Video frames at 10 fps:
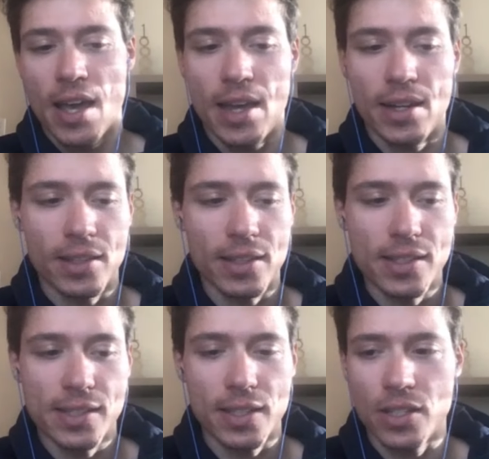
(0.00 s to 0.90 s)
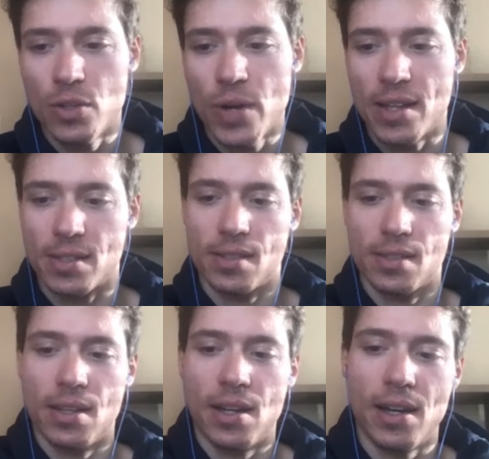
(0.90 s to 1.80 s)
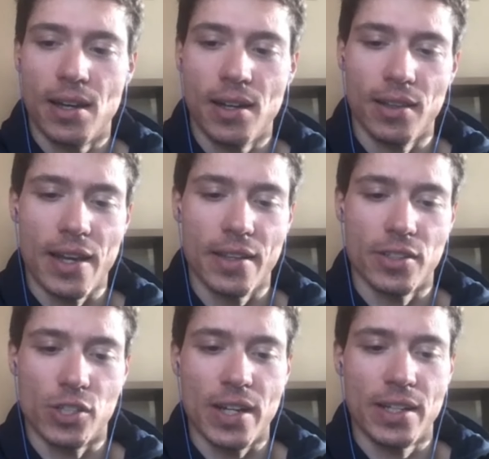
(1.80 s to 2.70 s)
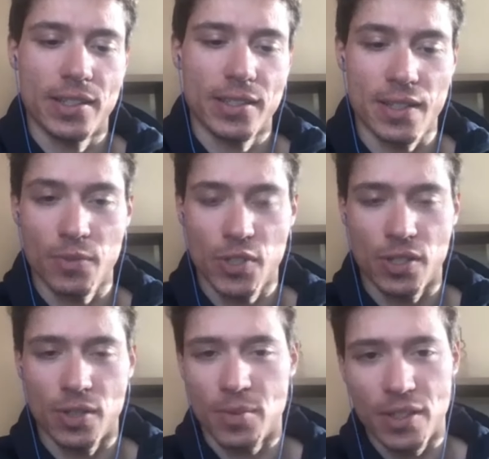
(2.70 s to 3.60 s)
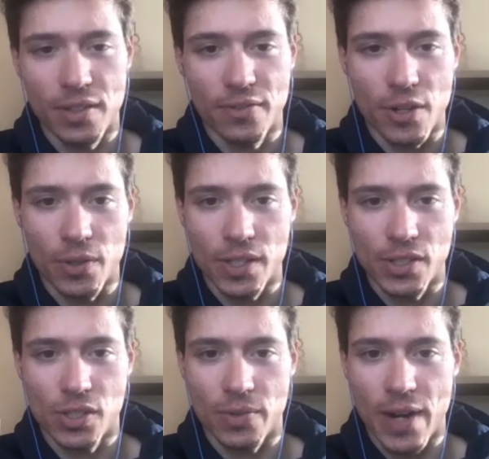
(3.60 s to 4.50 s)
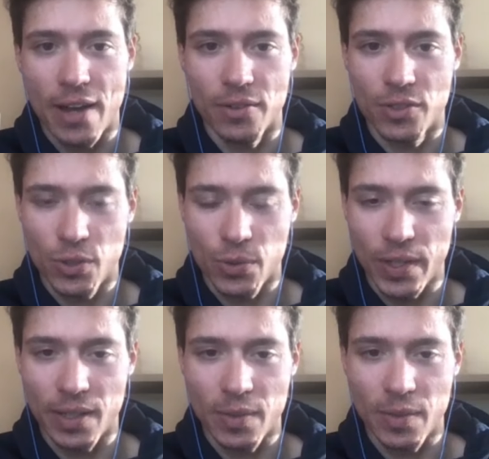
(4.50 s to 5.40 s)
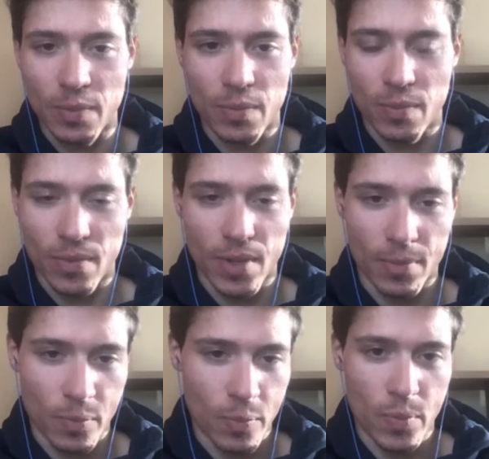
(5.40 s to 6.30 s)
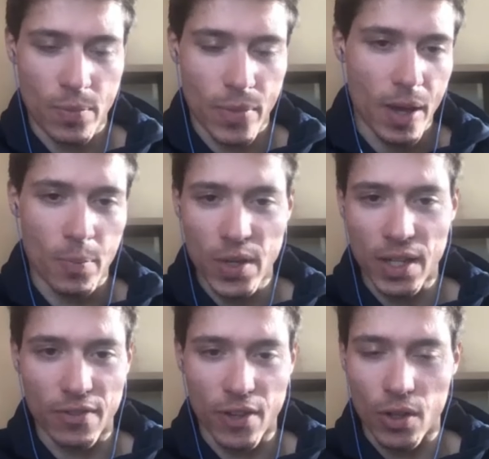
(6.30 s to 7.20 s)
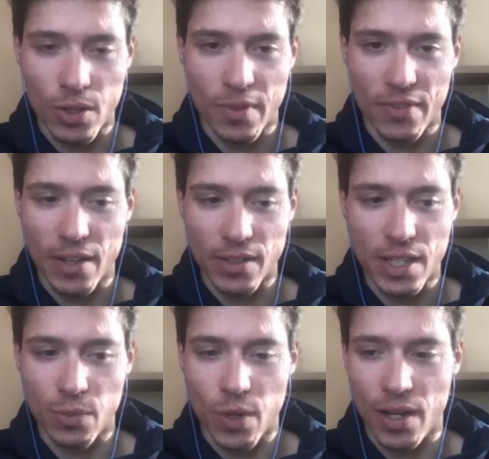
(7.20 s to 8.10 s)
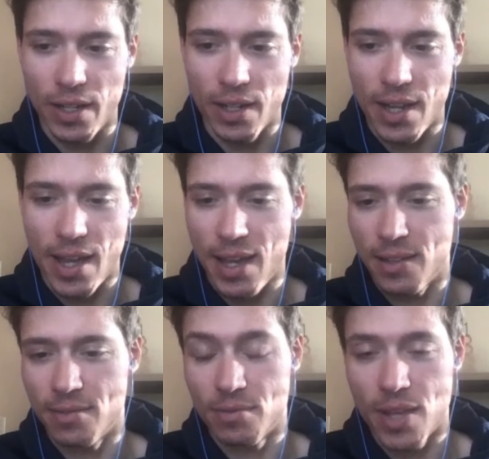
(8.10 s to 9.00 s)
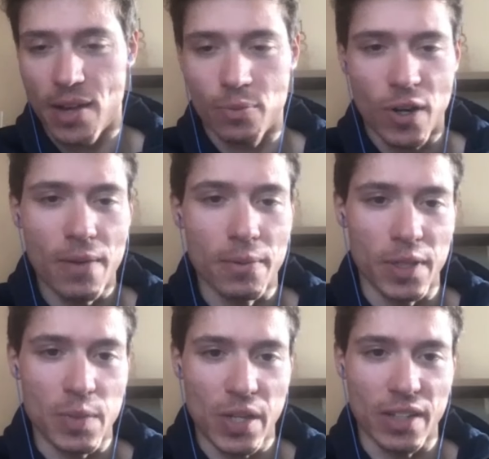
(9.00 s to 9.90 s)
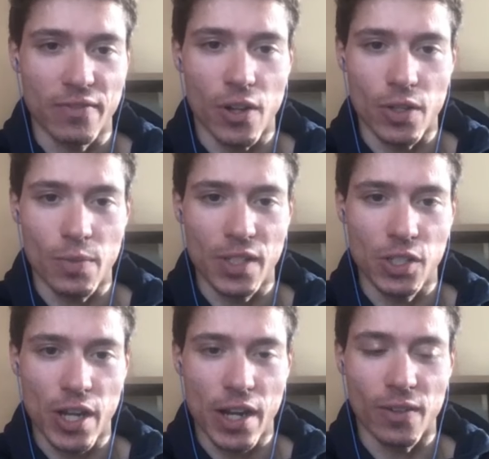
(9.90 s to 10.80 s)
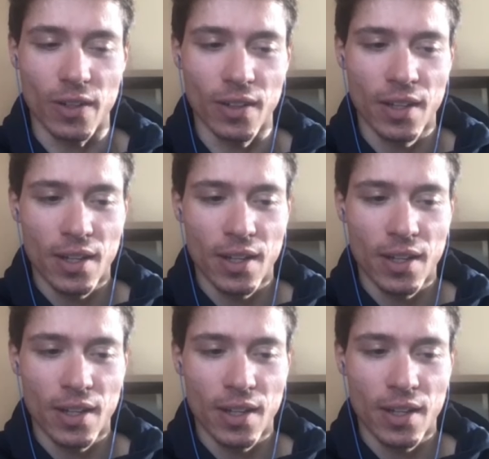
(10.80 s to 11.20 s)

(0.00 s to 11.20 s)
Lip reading: And at least in the US, a lot of the training seems to be focused around doing a big volume of LT1 and probably big volume in general.